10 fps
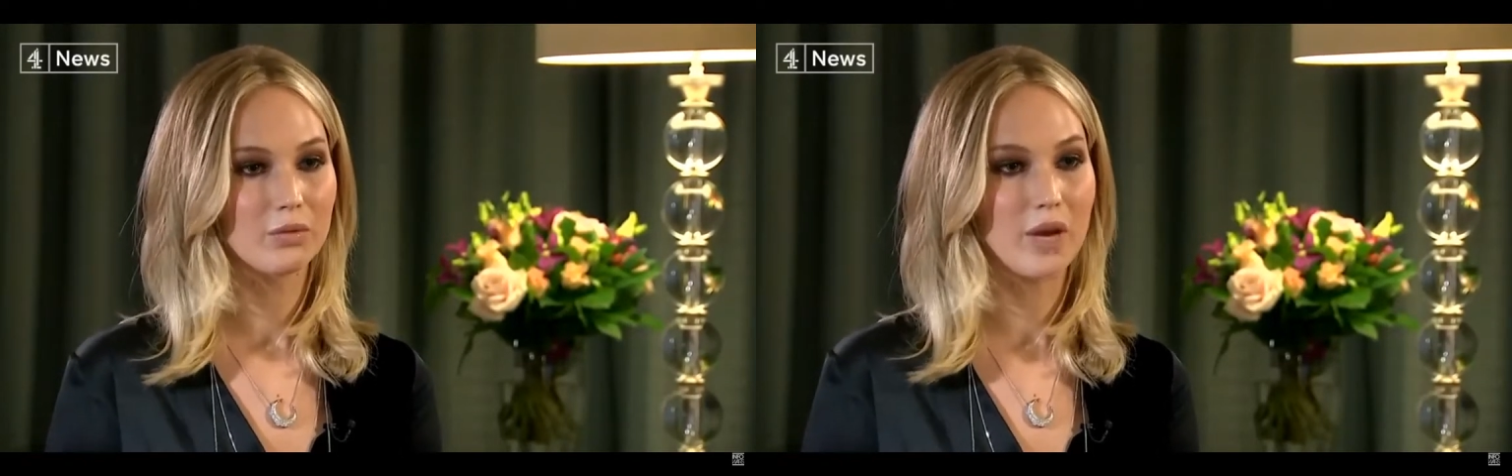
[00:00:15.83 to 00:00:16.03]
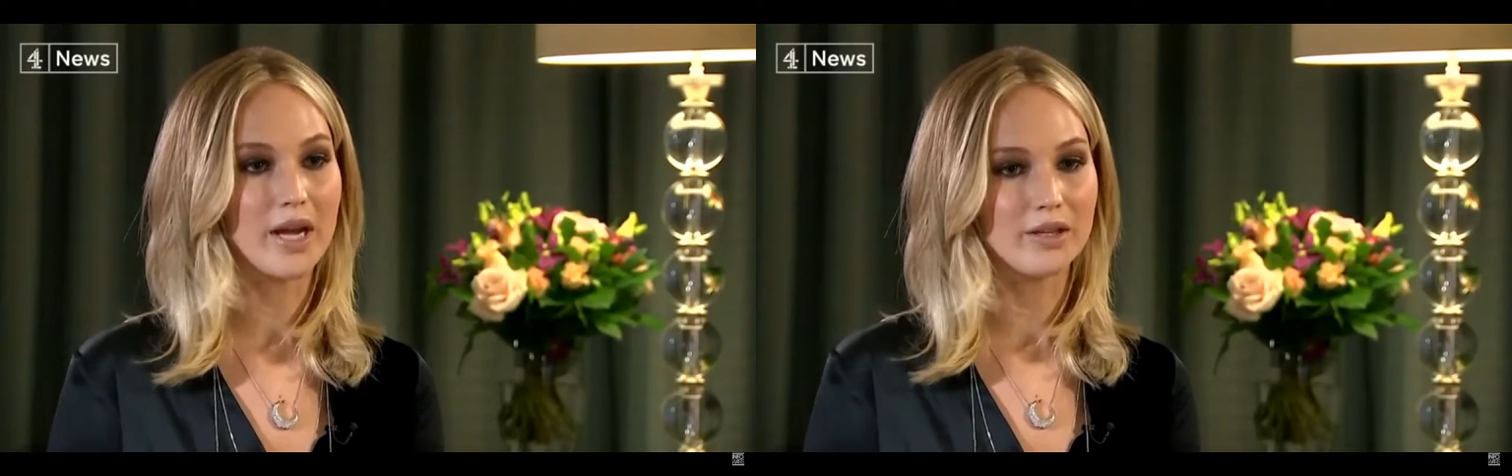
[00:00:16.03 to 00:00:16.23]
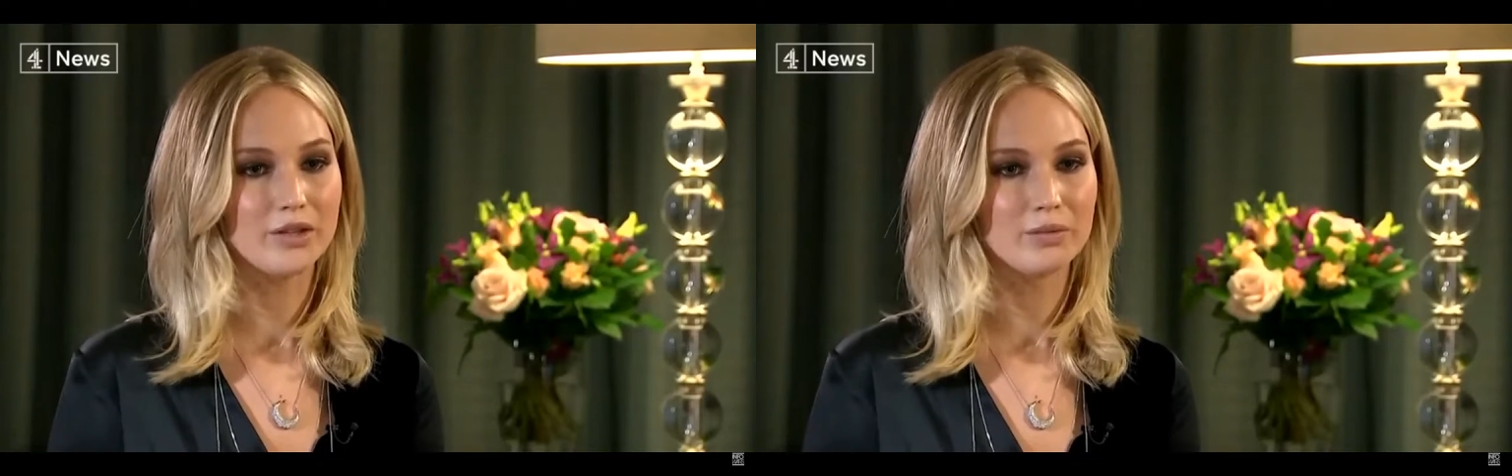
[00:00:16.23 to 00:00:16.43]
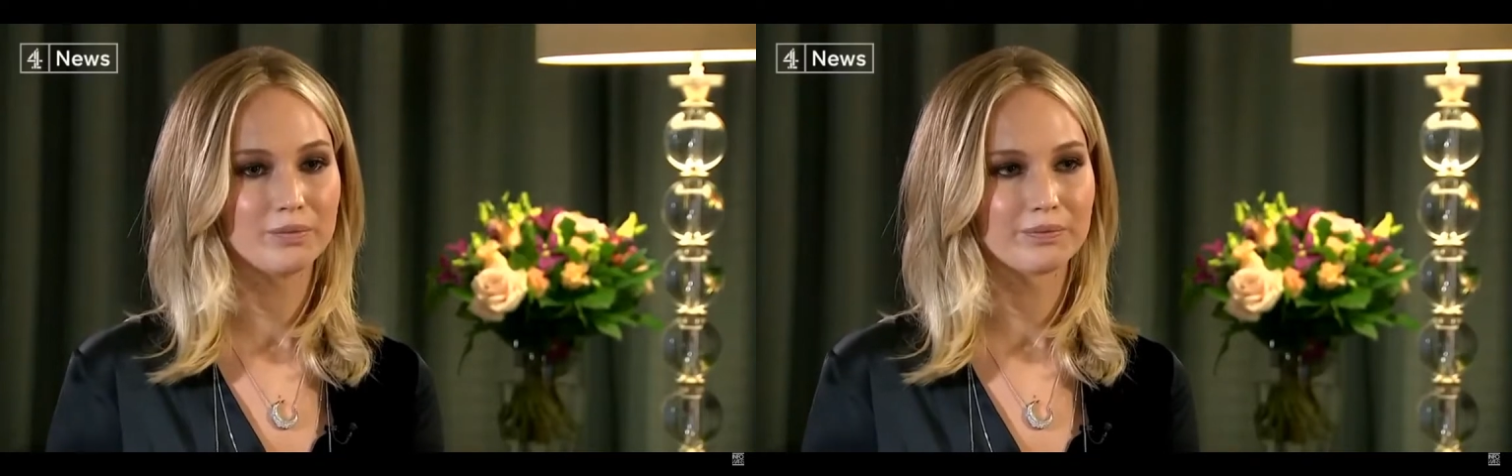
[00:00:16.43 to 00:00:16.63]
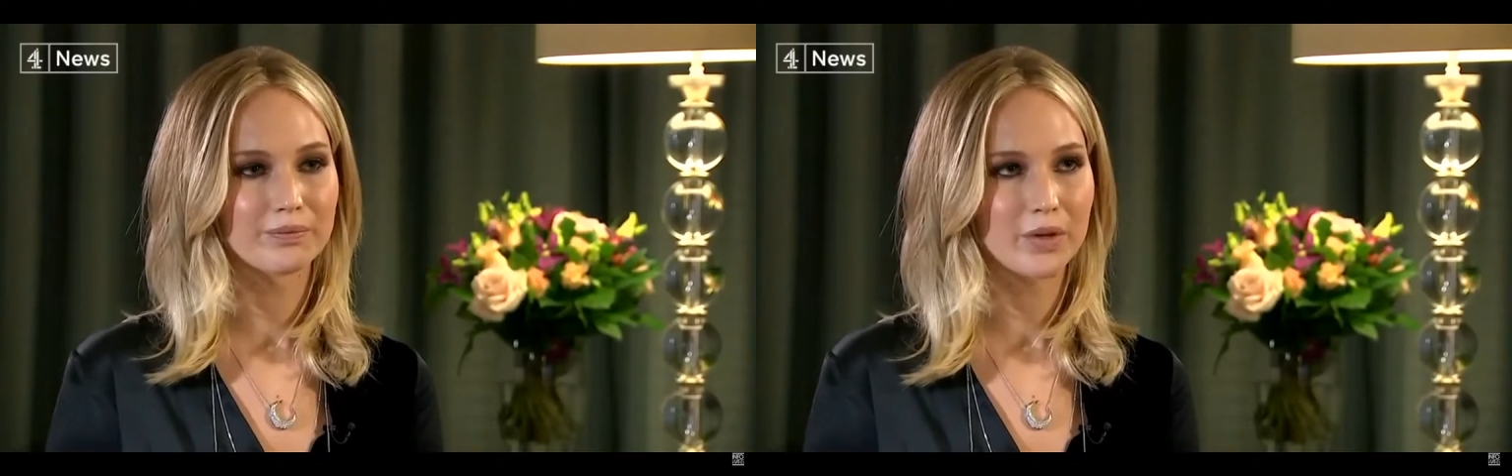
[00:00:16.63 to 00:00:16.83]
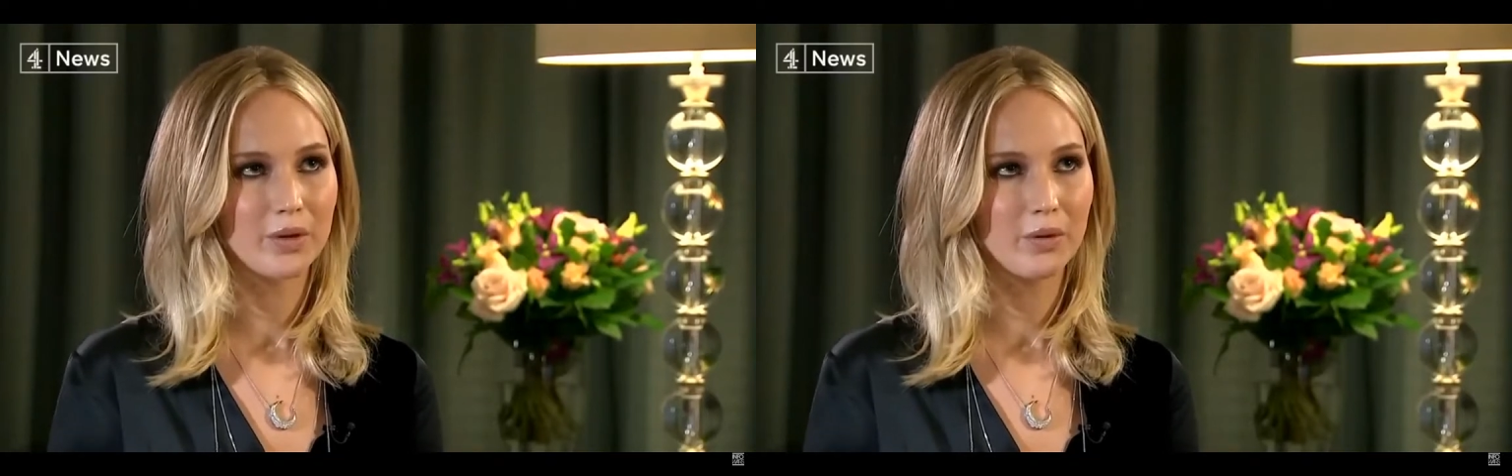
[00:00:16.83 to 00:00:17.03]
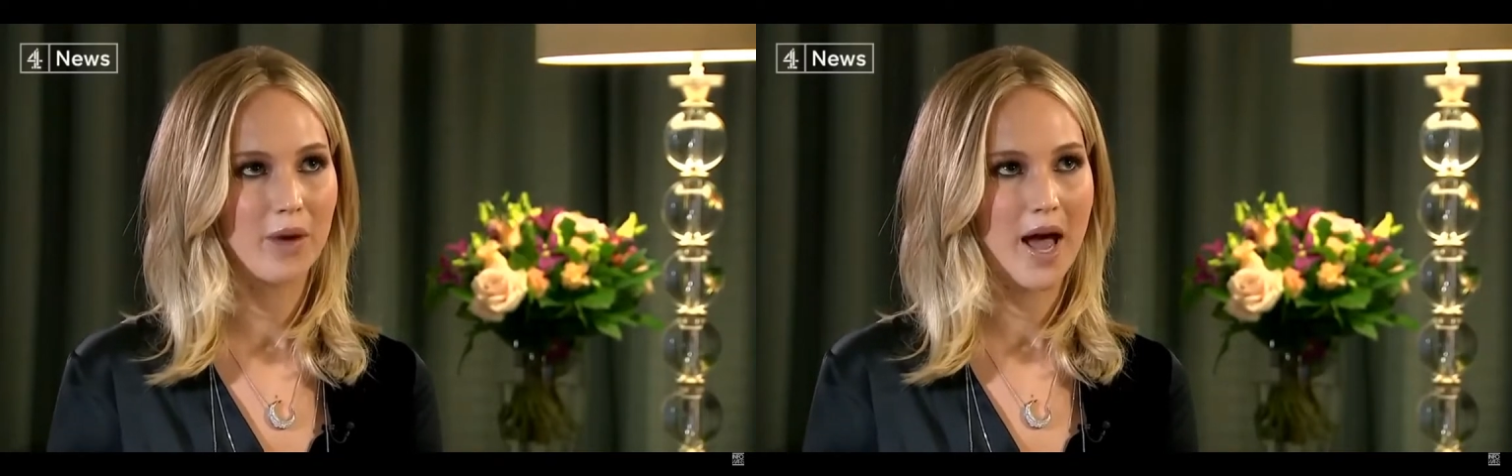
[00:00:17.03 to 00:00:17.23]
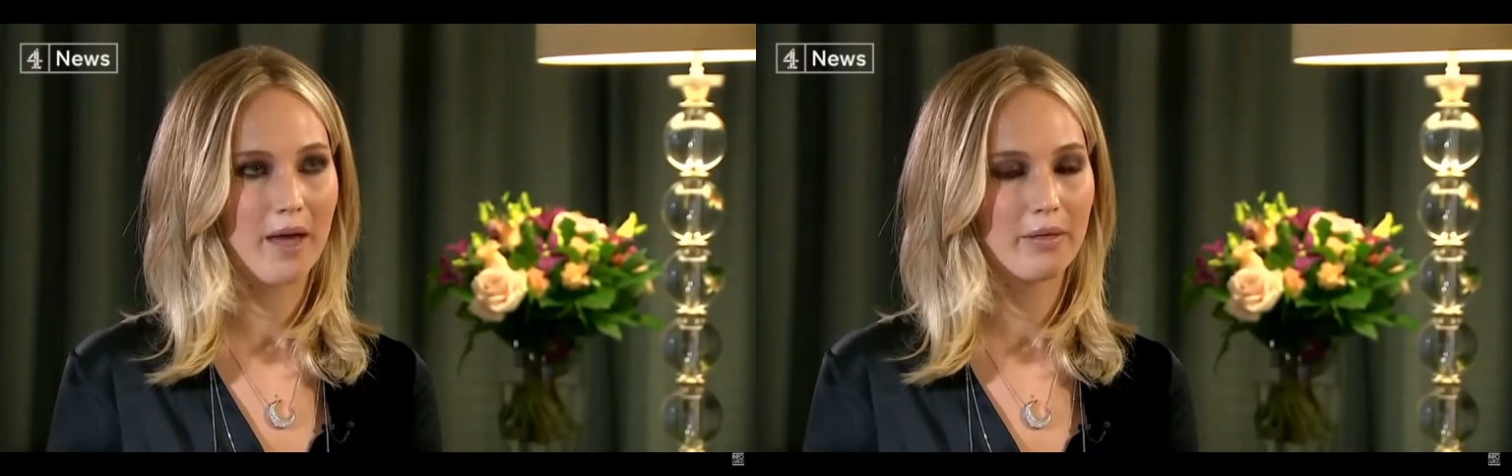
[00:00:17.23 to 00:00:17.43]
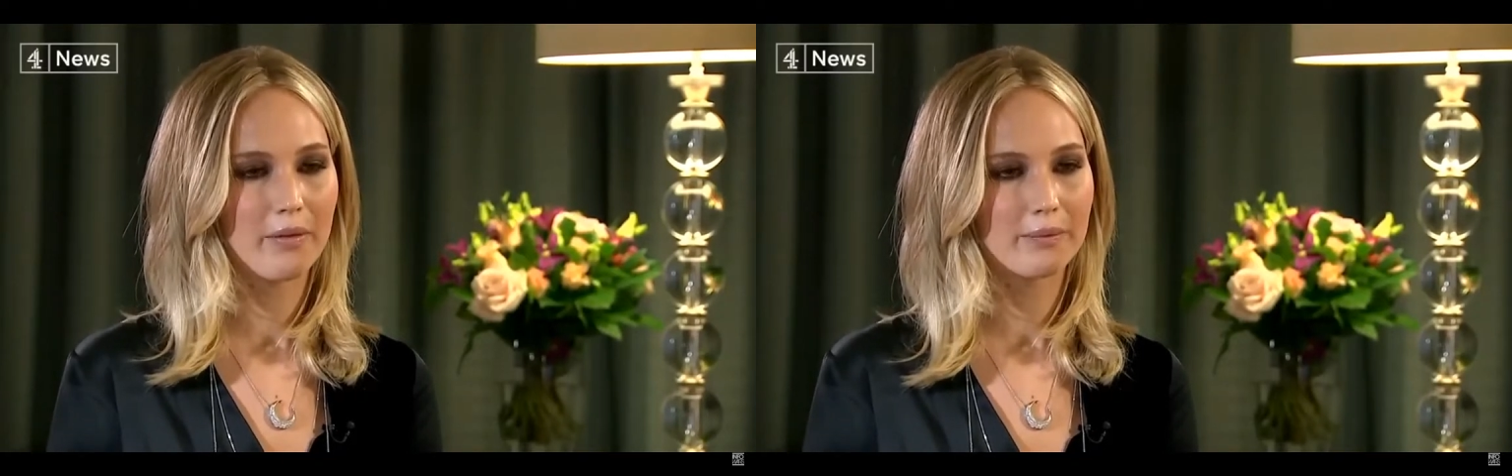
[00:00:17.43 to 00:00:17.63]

rage, wrath.